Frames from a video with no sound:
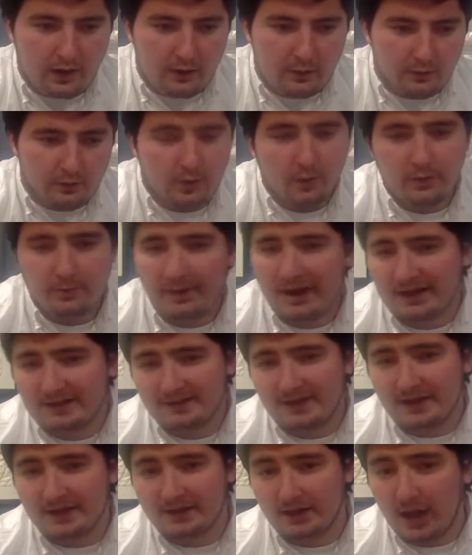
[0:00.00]
going back to
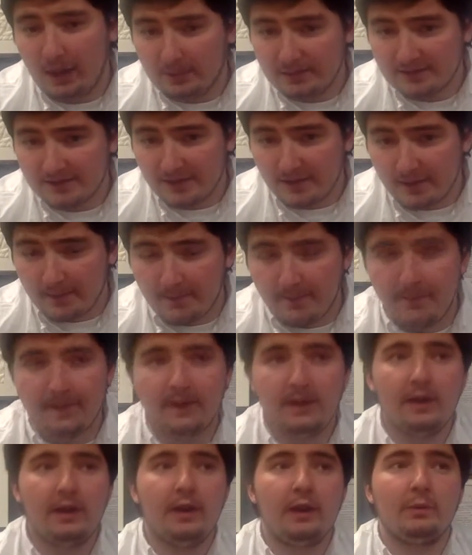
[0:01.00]
economics again,
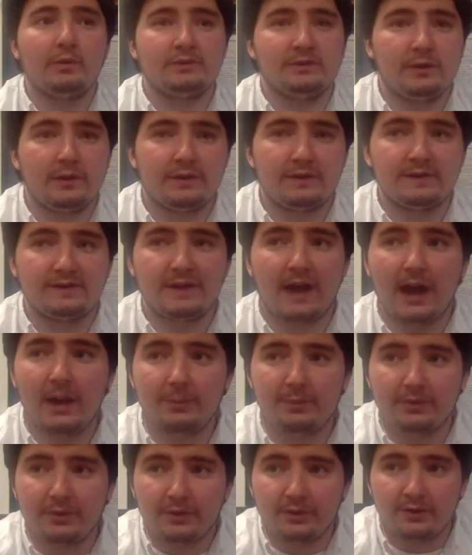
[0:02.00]
it was during this time
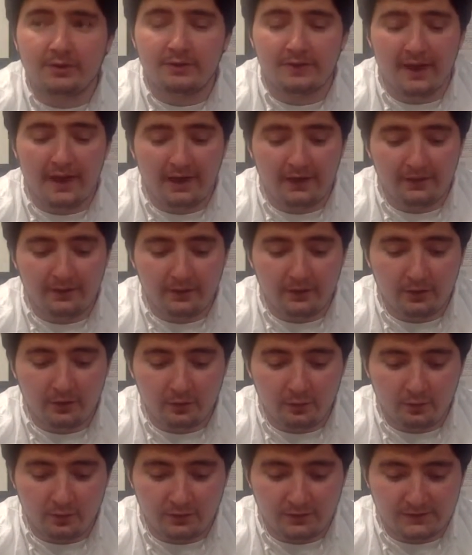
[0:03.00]
period that there
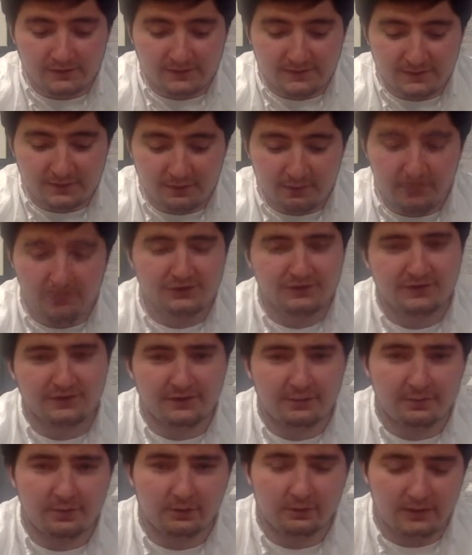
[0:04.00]
was the depression of the
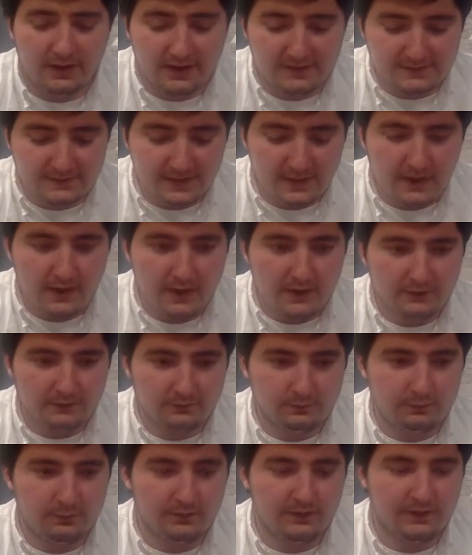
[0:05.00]
middle class
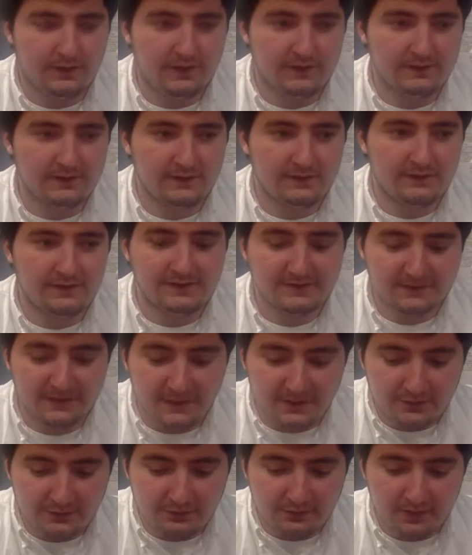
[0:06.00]
because of these
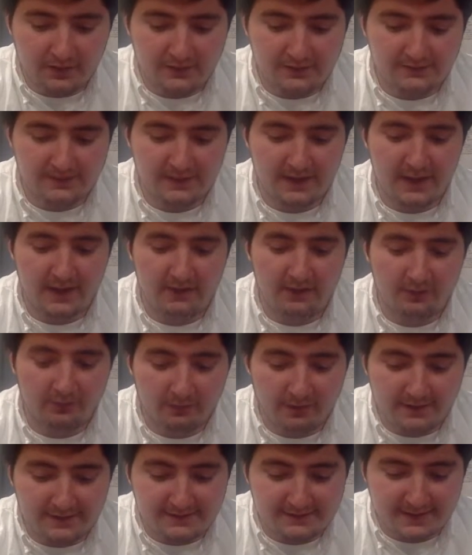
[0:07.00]
tight credits and the
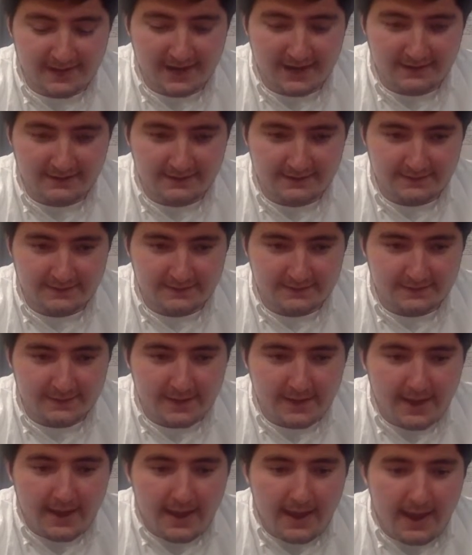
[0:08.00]
raised taxes.
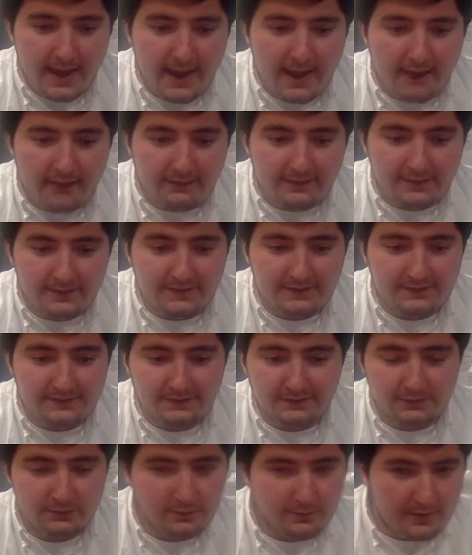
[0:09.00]
And these
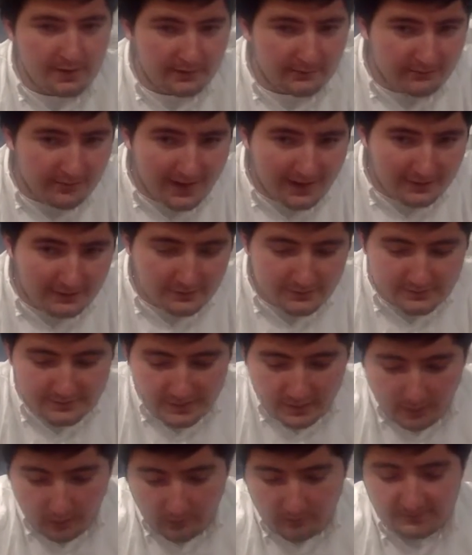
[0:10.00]
two main factors
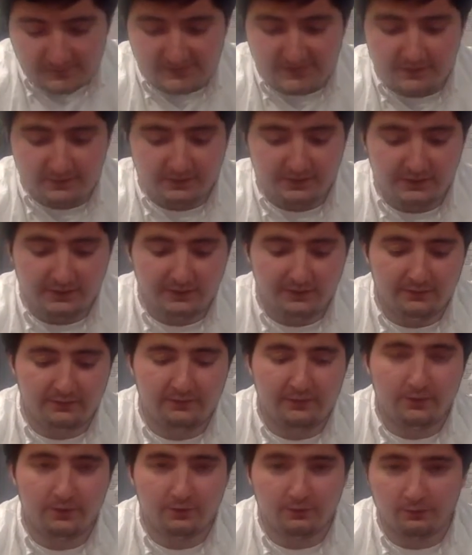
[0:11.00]
helped stimulate
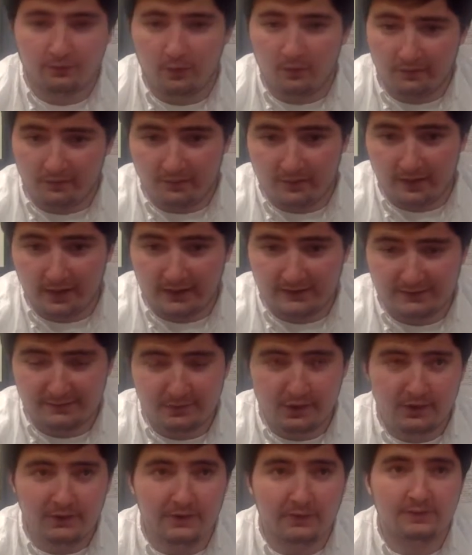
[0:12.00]
further growth of the Nazi
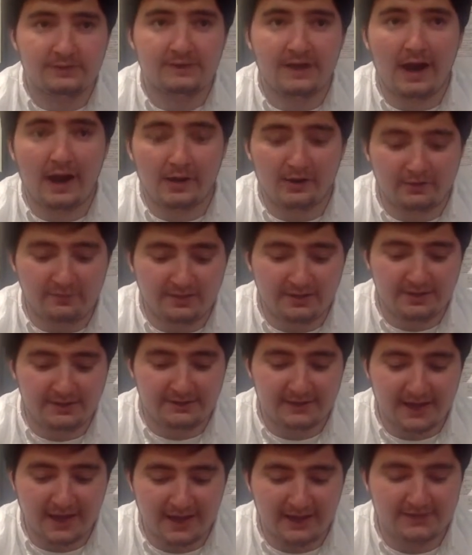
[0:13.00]
Party. They were tired of being
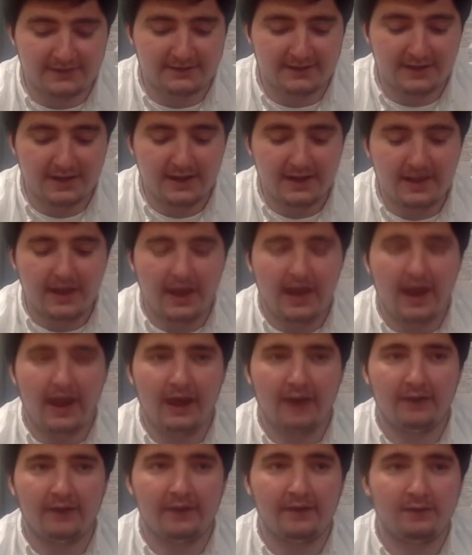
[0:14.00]
taxed,
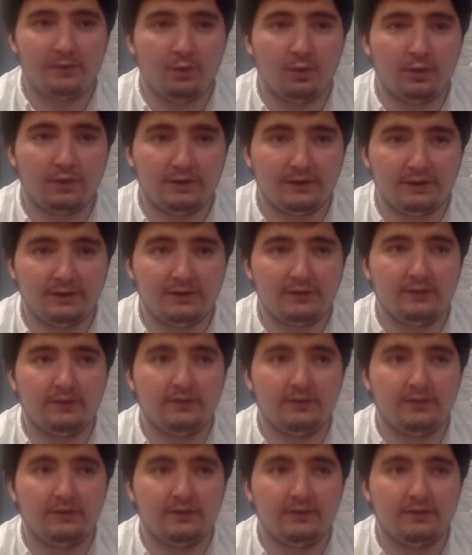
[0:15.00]
and they wanted